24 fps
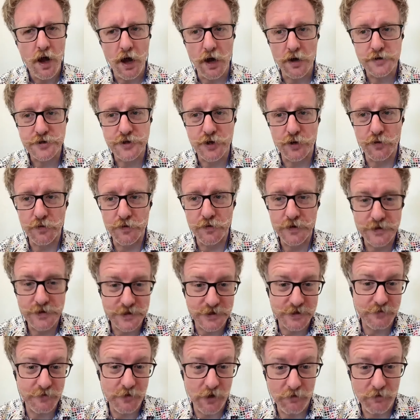Uh, so
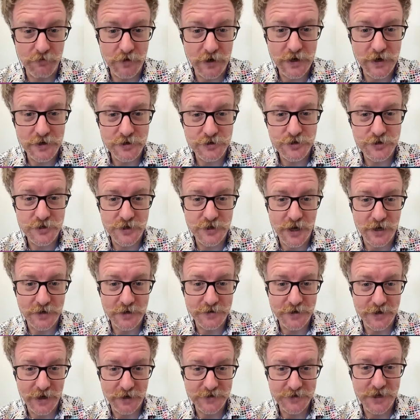this is a really interesting
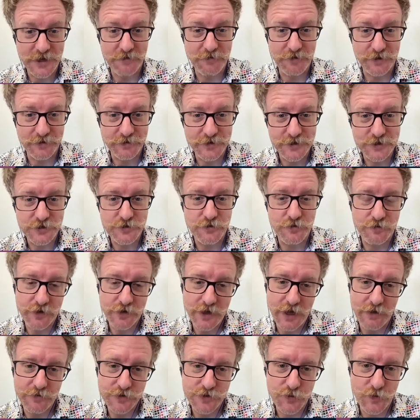idea, just having this sort of
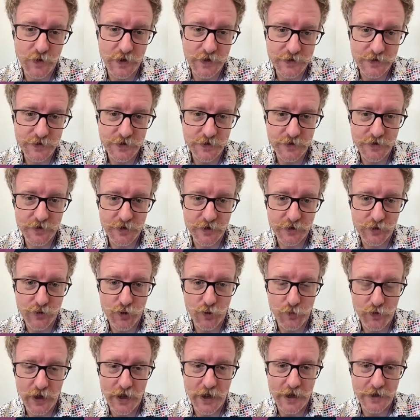counterweight to the
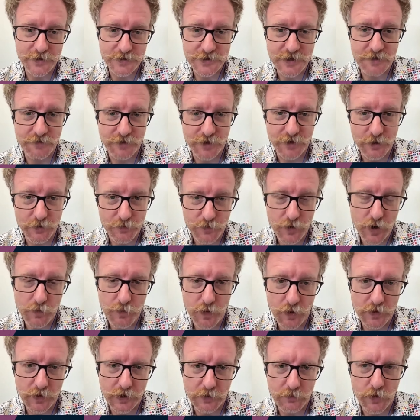corporate AI, just having a, a
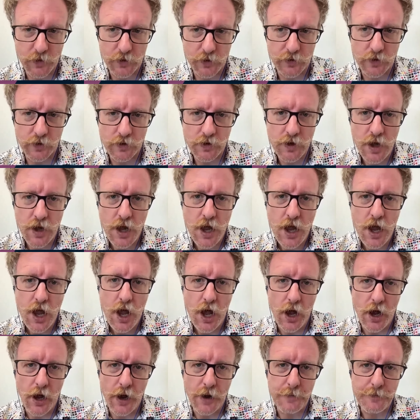public model.
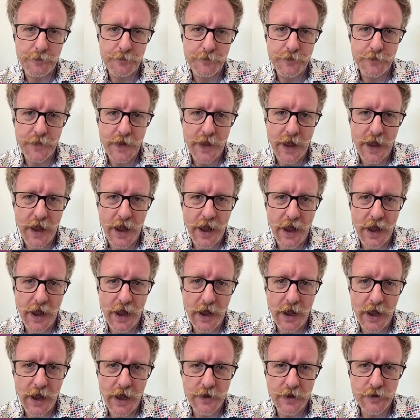Um,
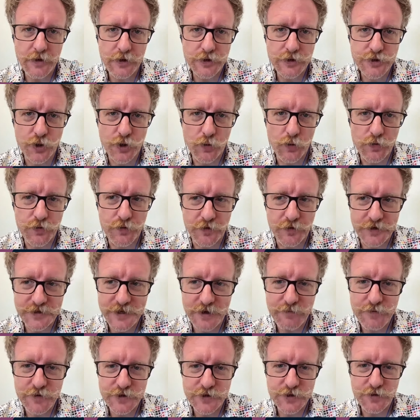so there are
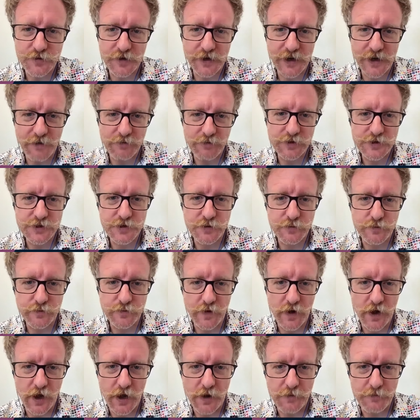different sort of levels of
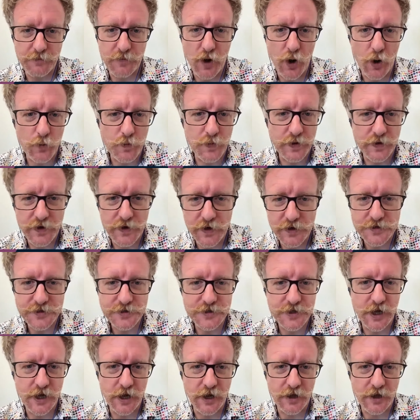um, openness.